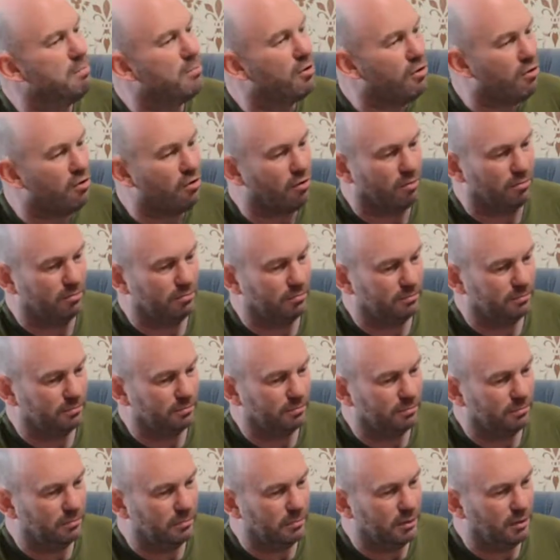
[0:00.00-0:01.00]
be more.
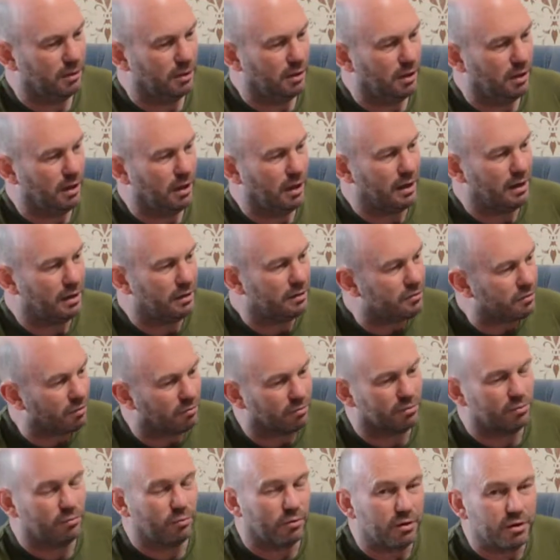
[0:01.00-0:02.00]
And I
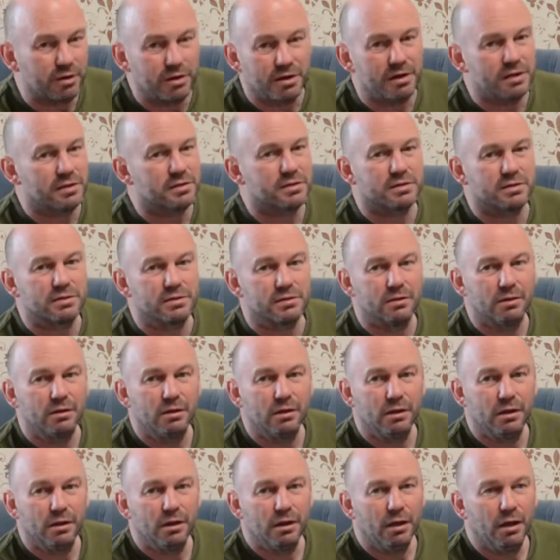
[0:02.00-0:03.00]
don't know what it is.
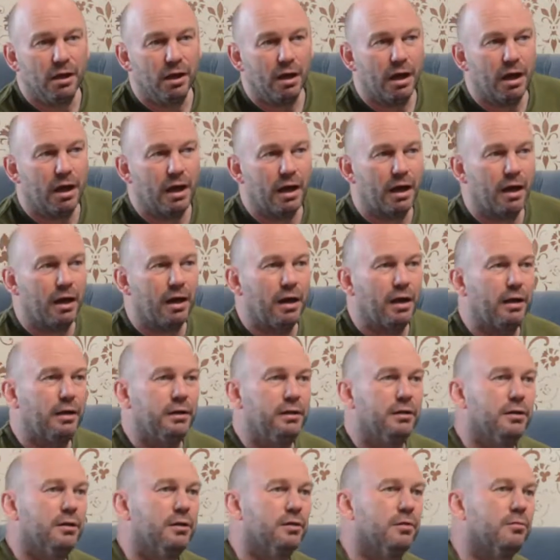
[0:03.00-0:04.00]

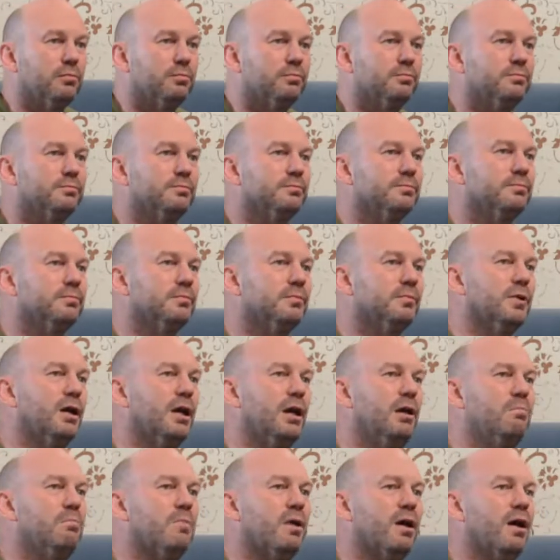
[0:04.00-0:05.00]
And, you know,
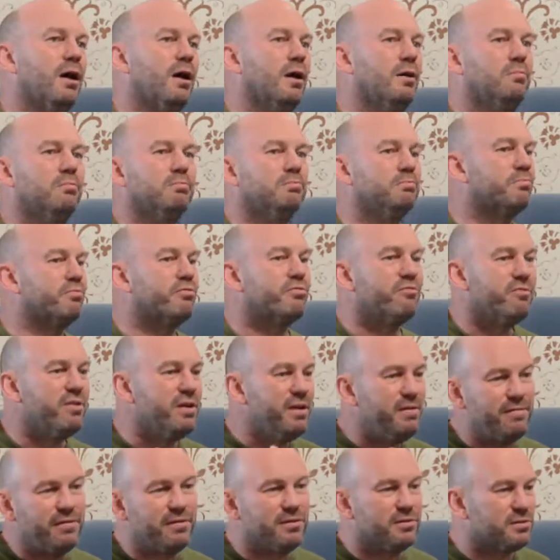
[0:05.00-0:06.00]
in my
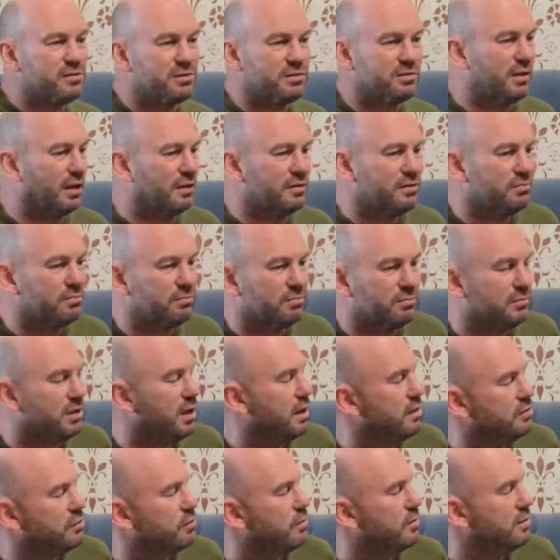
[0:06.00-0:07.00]
previous, like,
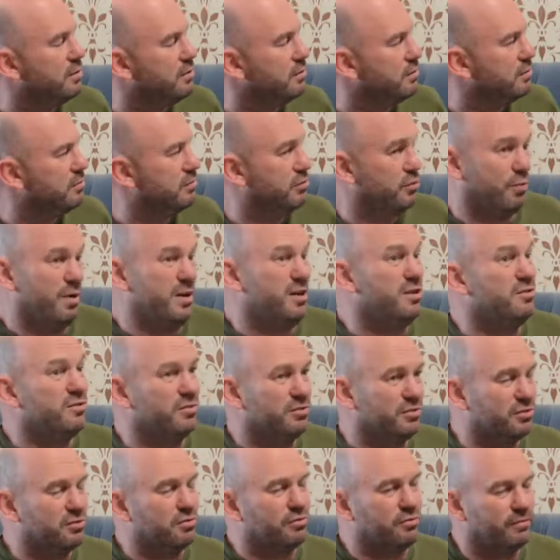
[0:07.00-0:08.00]
ten, twenty years, twenty
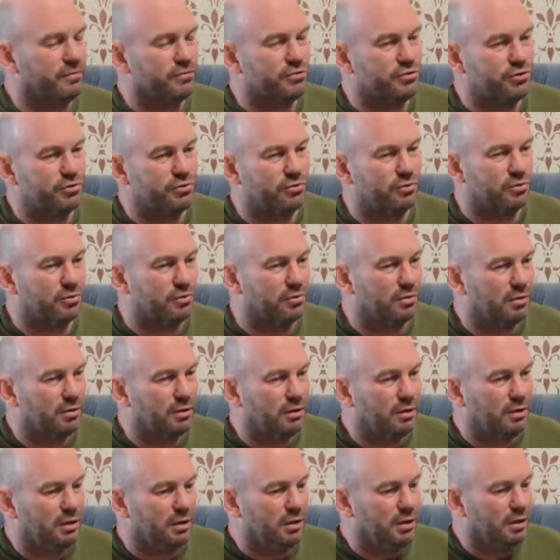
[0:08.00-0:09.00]
years ago for sure,
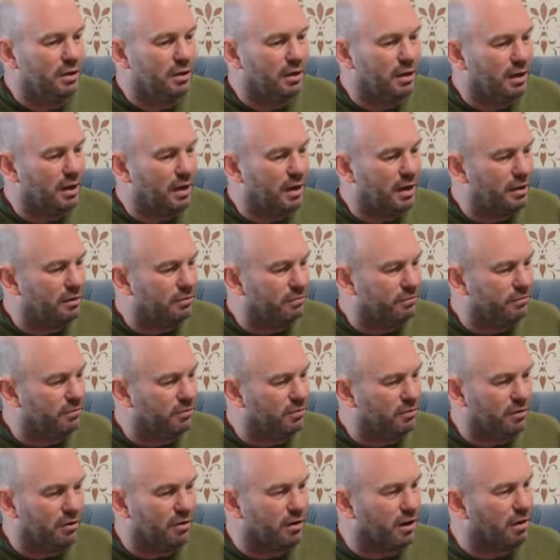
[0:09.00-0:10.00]
I'd have
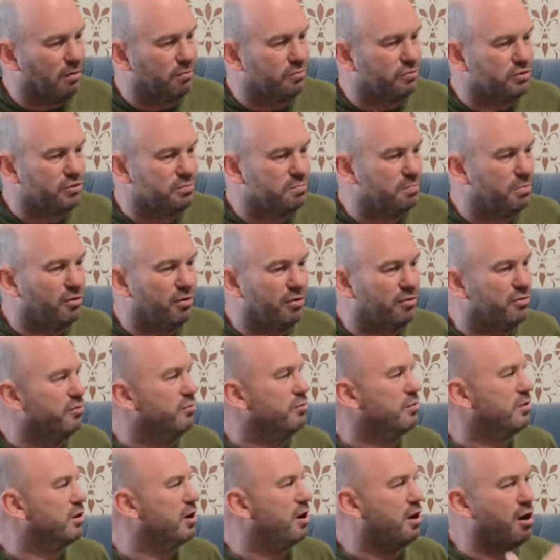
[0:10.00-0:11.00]
gone out and just bought a
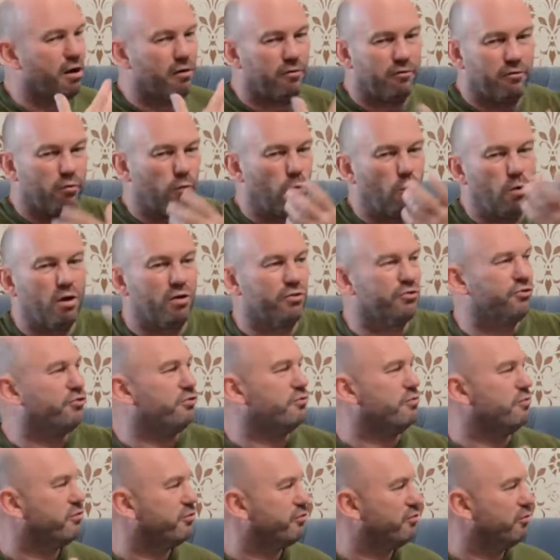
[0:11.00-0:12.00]
new car or a
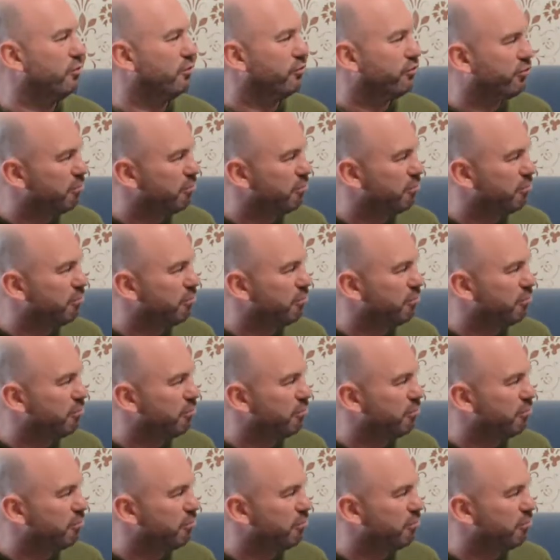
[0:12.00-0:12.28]
watch or a soul,